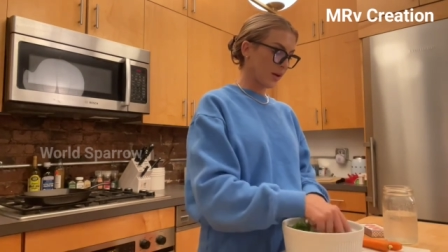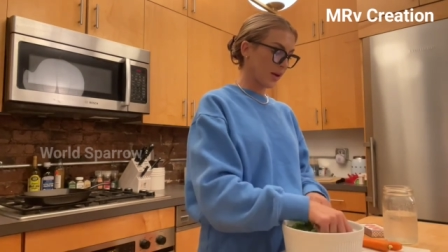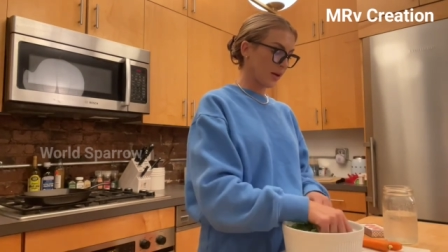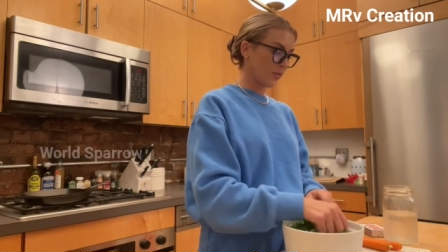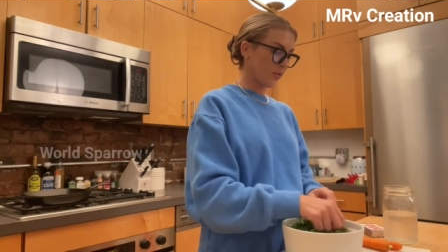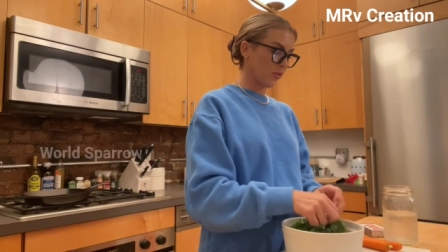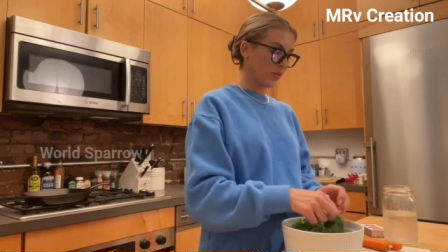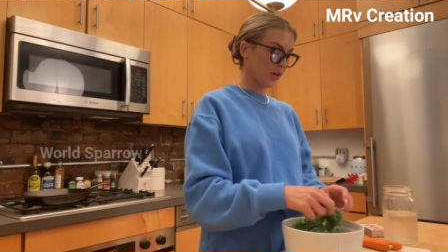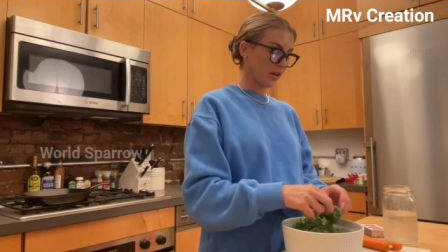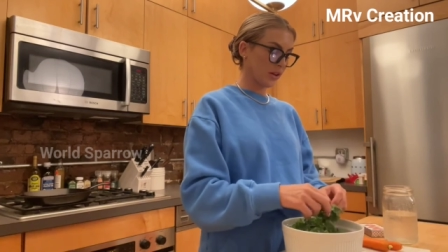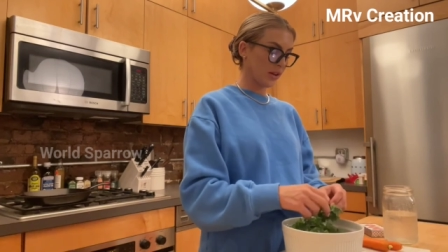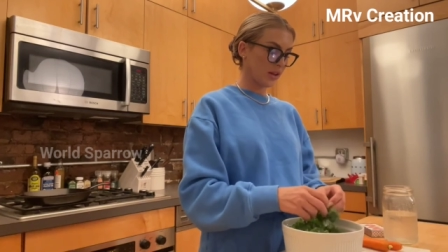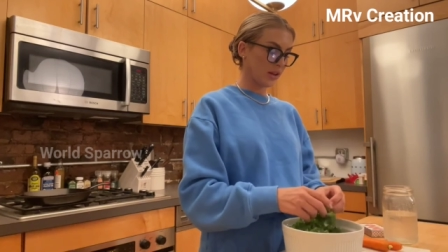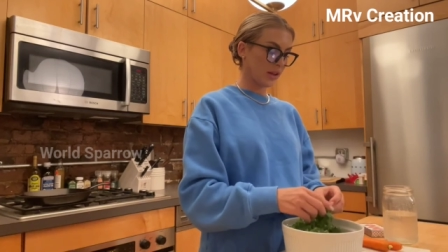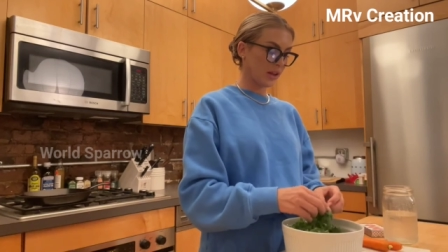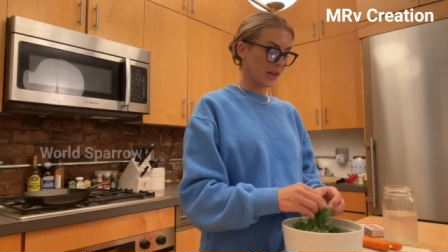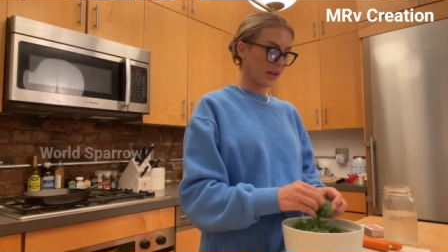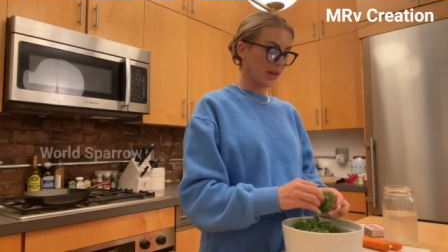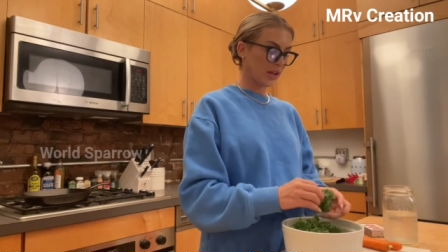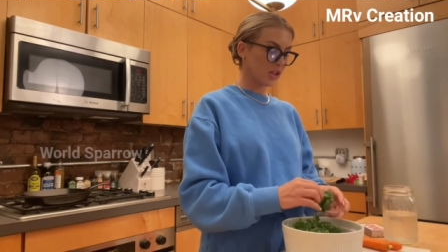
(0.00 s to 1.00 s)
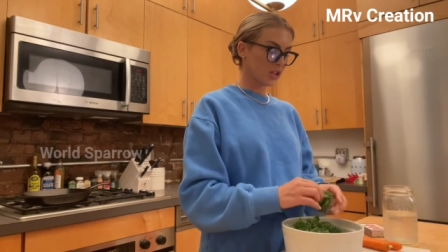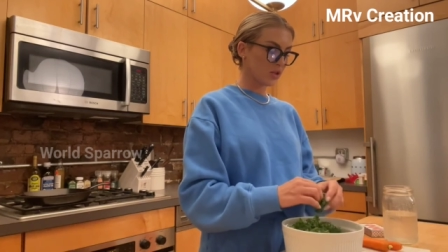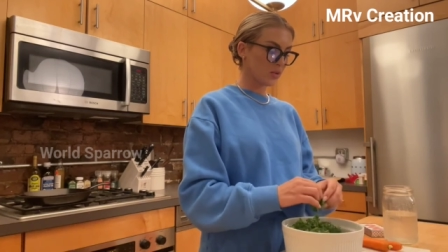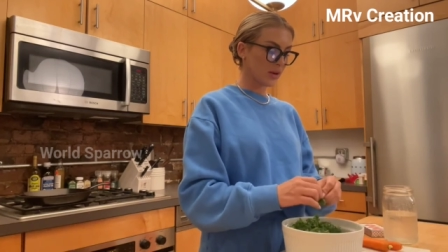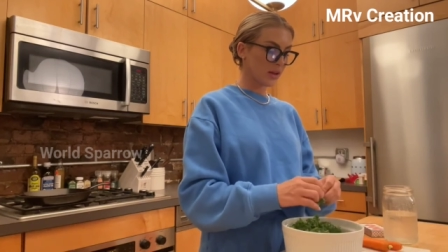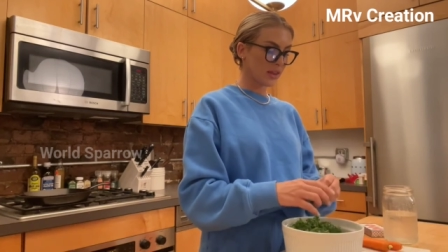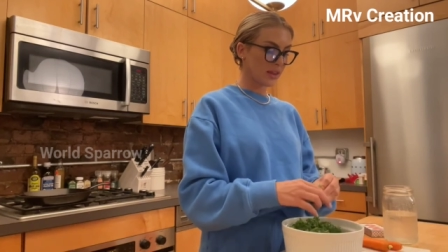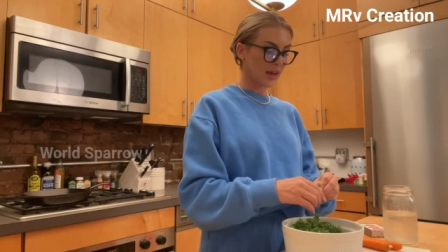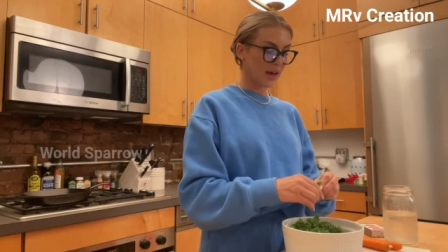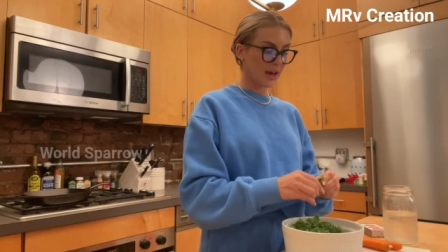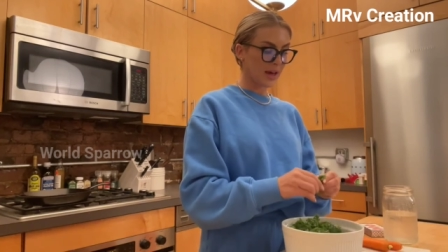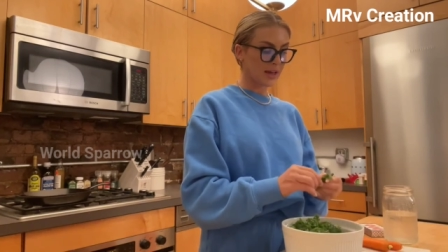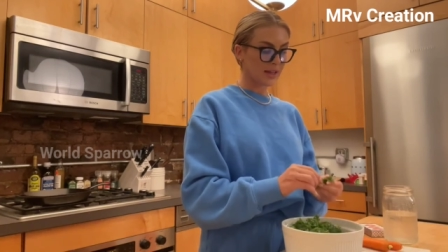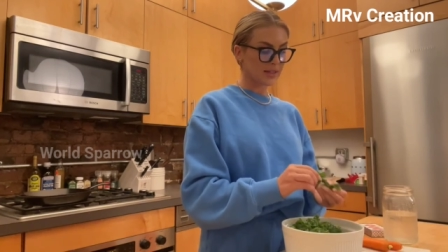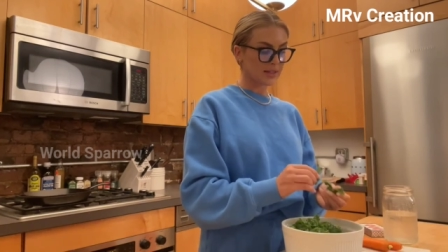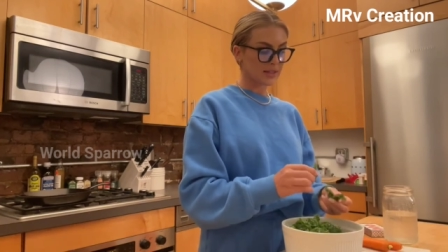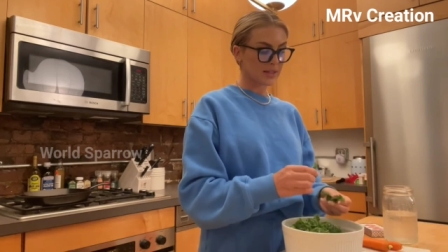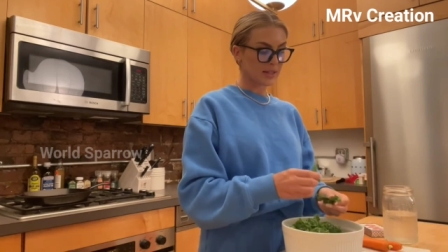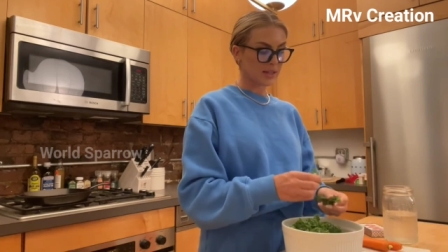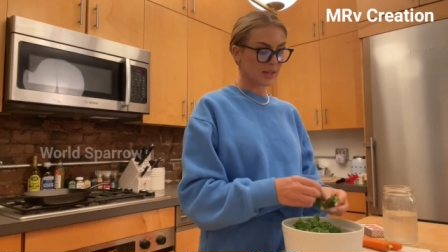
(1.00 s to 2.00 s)
but I really like doing
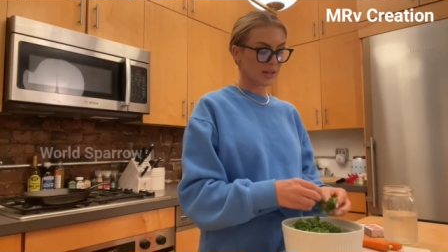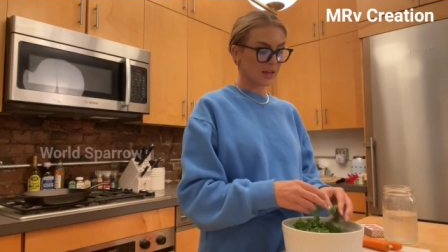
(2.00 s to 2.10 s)
that.